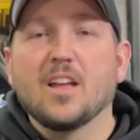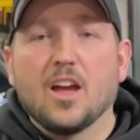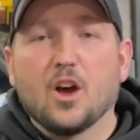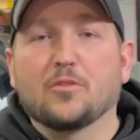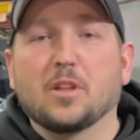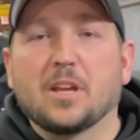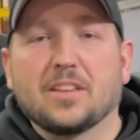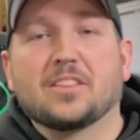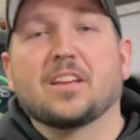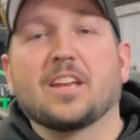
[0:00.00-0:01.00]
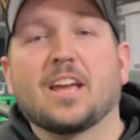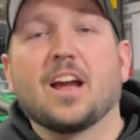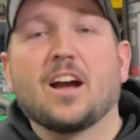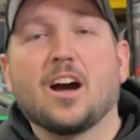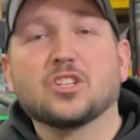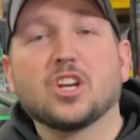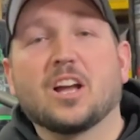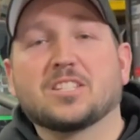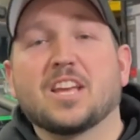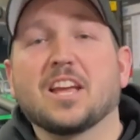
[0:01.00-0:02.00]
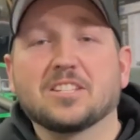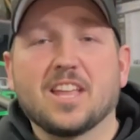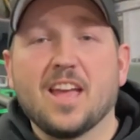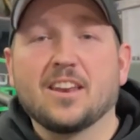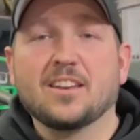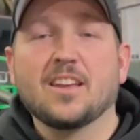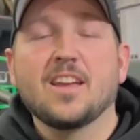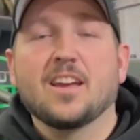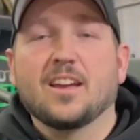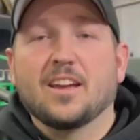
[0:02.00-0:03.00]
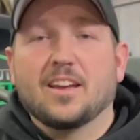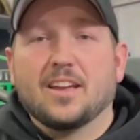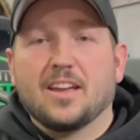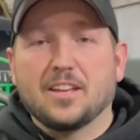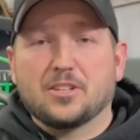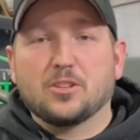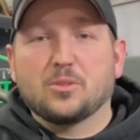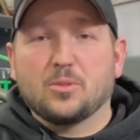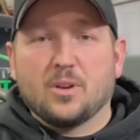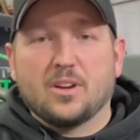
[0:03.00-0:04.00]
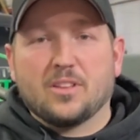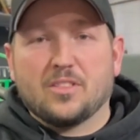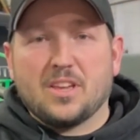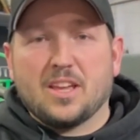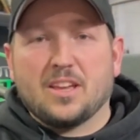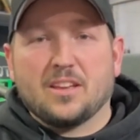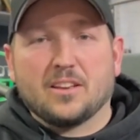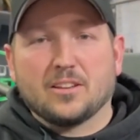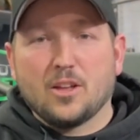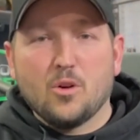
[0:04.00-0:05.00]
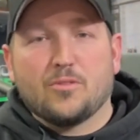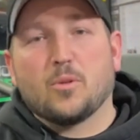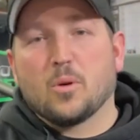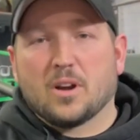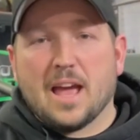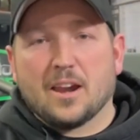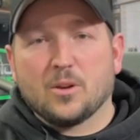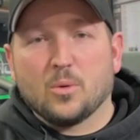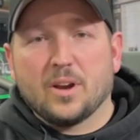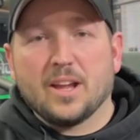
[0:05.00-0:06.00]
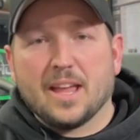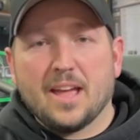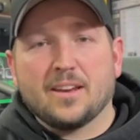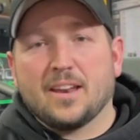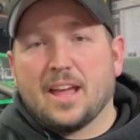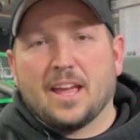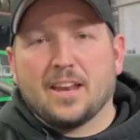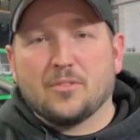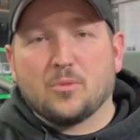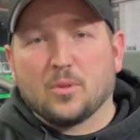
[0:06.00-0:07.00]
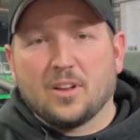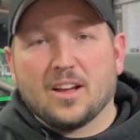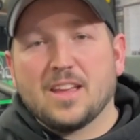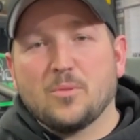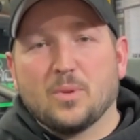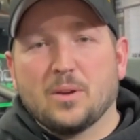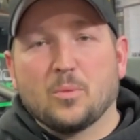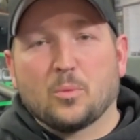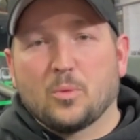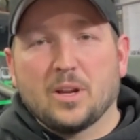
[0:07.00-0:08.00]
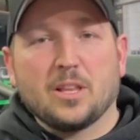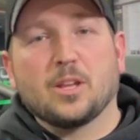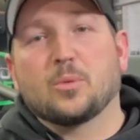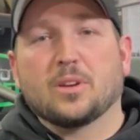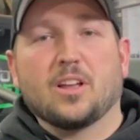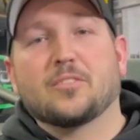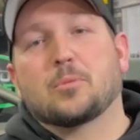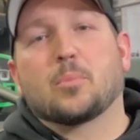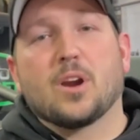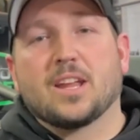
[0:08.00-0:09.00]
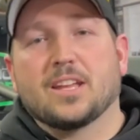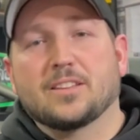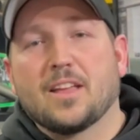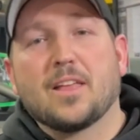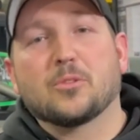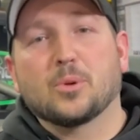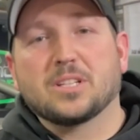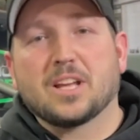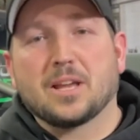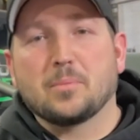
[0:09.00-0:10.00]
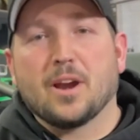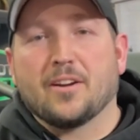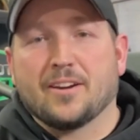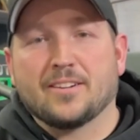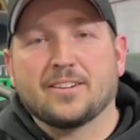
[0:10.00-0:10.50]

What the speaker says: Hopefully get the Hot Shots S10 into the low 4 category again. And if we're lucky, we really would love to break into that 3-second barrier.